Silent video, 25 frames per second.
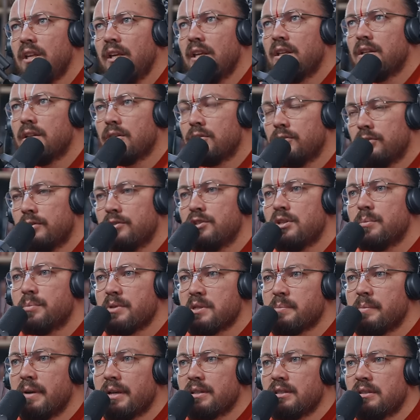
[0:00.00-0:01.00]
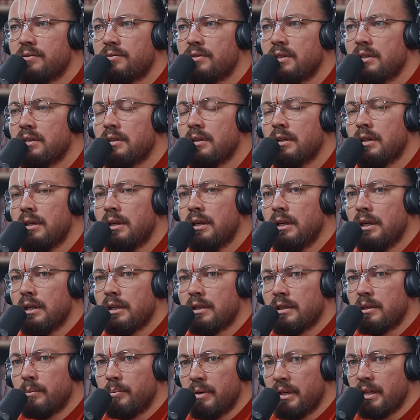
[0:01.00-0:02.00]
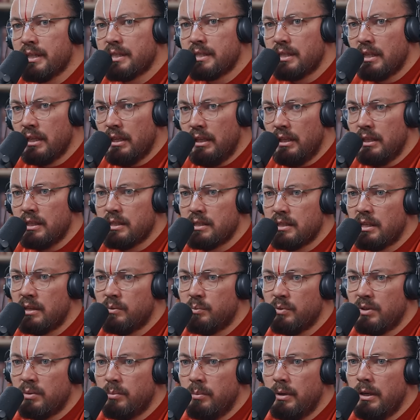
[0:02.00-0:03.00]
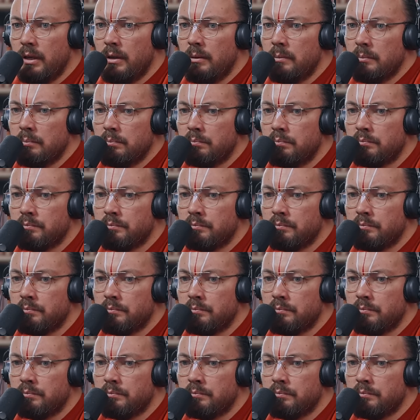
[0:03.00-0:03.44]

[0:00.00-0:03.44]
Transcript: in the Guruji perspective, that the biggest thing he has done with me,